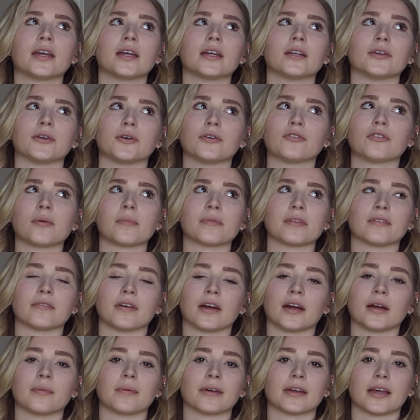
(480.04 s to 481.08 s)
he knew from the
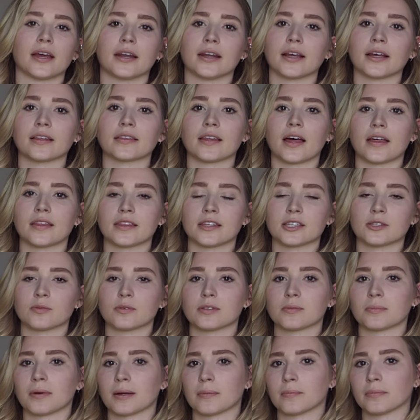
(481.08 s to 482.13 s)
very beginning that this
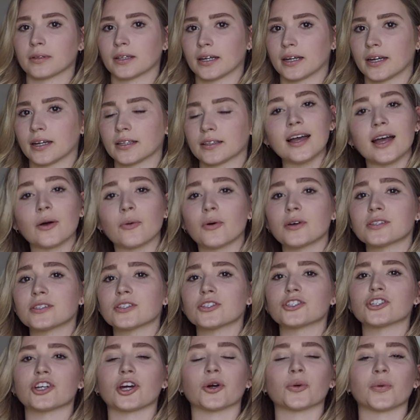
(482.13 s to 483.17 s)
was my plan. I
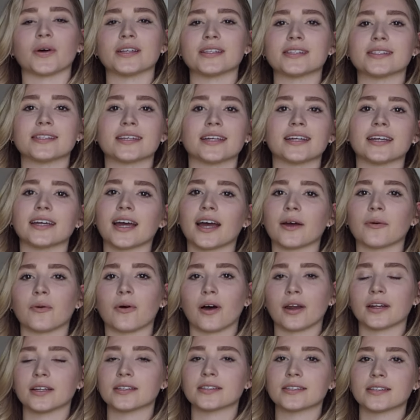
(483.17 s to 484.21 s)
wasn't sure what city I
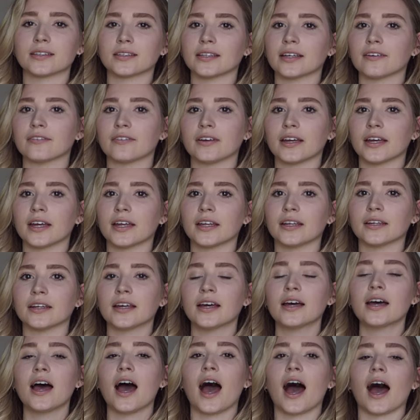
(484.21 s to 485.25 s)
wanted to live in.
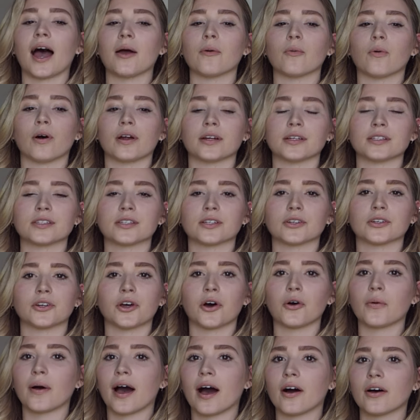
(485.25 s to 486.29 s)
I wanted to
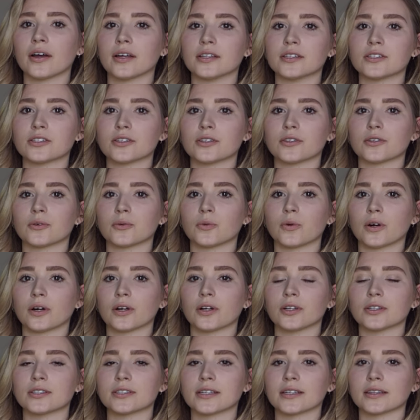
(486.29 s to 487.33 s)
go out into the
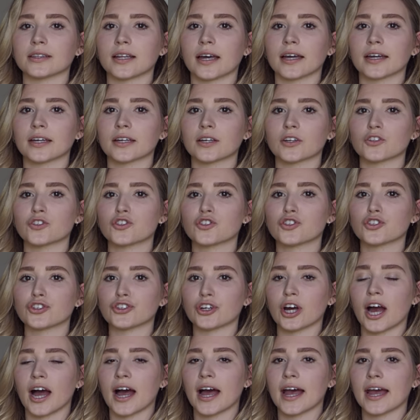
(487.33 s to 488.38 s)
world and like
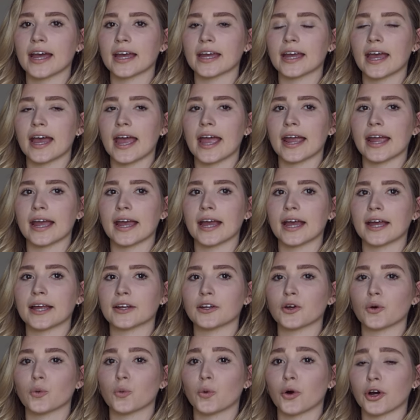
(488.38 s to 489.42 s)
try
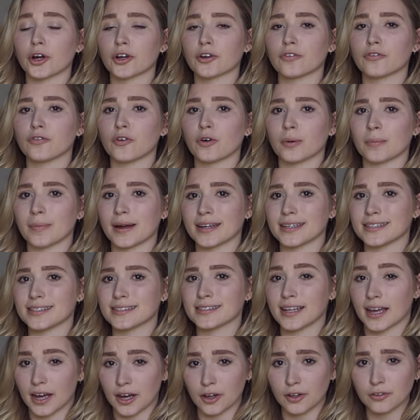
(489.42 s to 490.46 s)
and work for
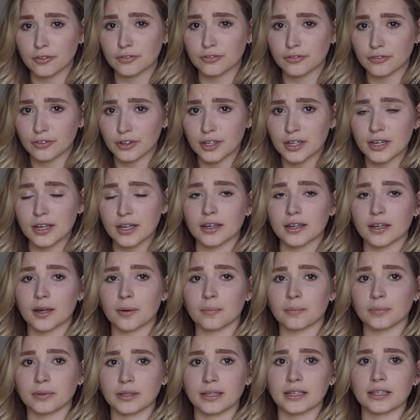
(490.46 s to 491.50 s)
myself
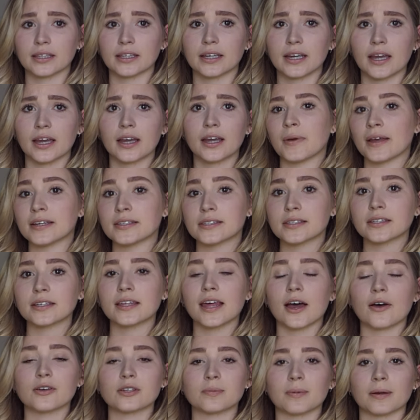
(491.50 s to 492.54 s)
completely. Basically,
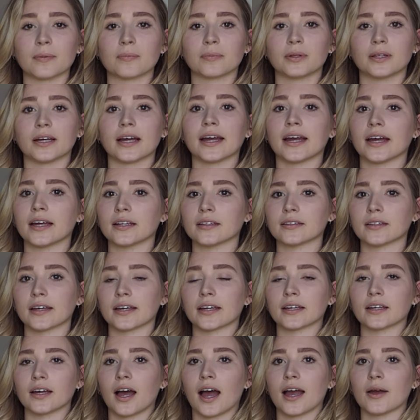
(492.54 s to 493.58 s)
that was my plan.
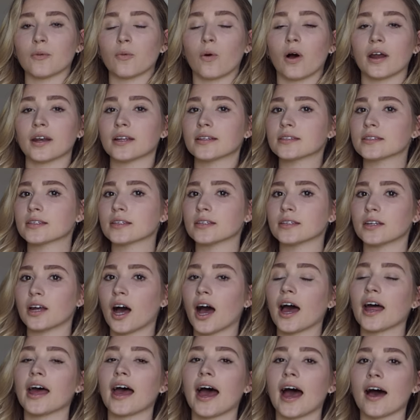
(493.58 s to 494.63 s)
Like, I wanted to
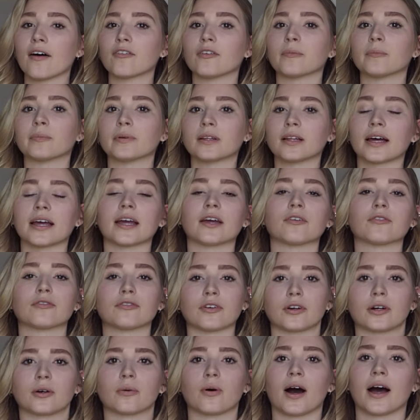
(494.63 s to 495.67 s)
not have a plan
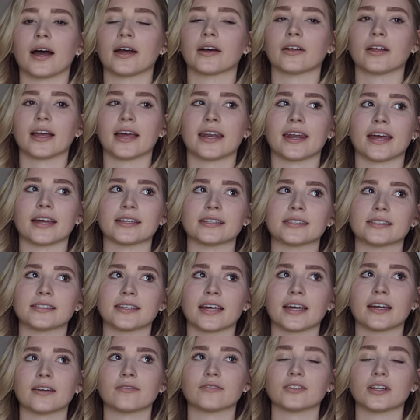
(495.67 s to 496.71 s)
for a while, and I
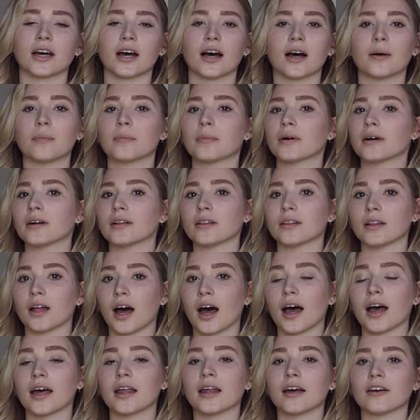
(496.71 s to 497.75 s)
saved up a
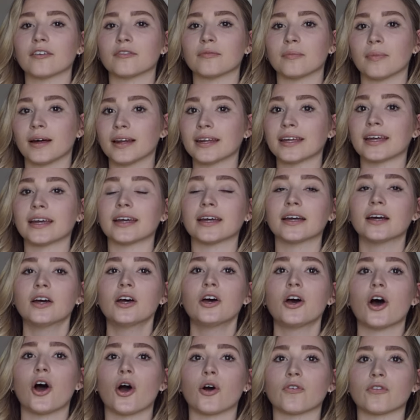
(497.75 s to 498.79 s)
lot of money
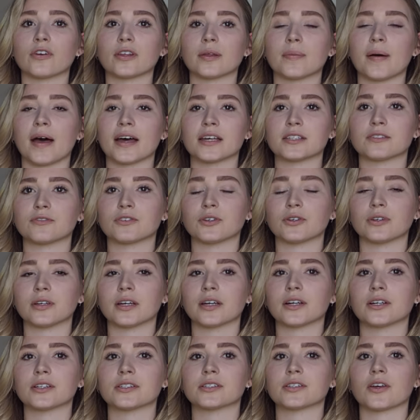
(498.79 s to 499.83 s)
over the past few
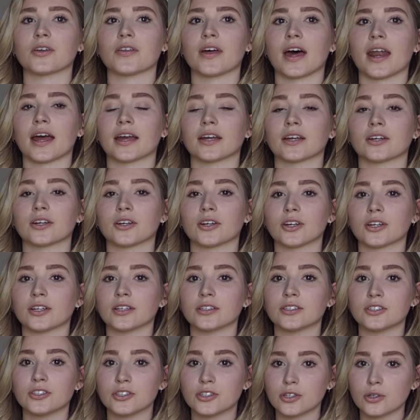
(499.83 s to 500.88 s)
years so that I
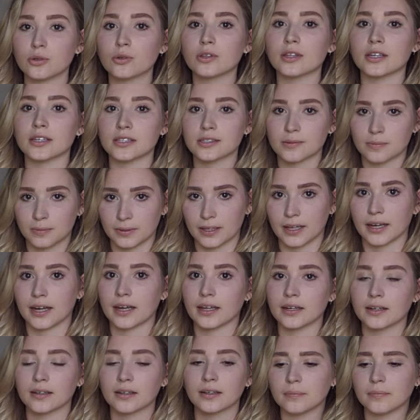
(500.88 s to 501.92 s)
could do this
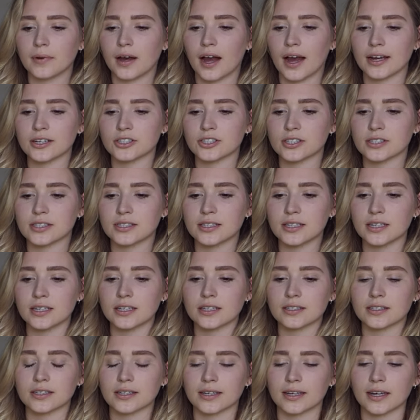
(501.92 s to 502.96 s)
plan. I just
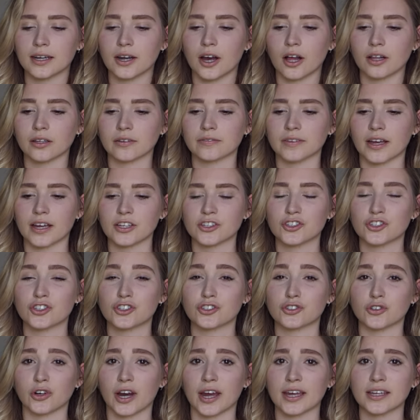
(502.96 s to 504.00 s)
needed to get all of that
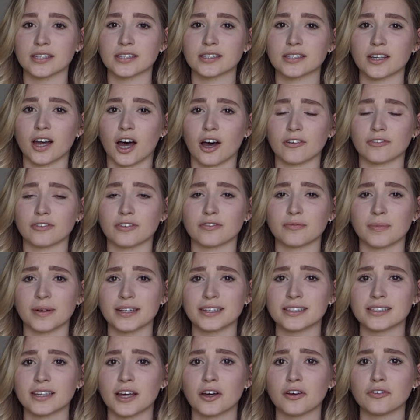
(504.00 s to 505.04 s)
stress off of
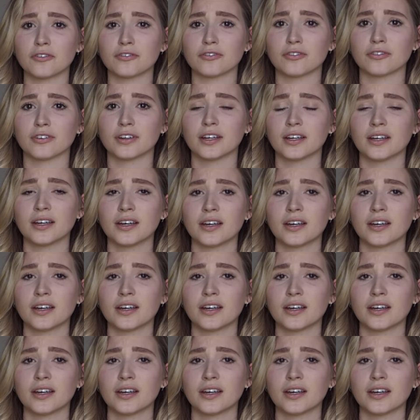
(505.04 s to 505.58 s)
myself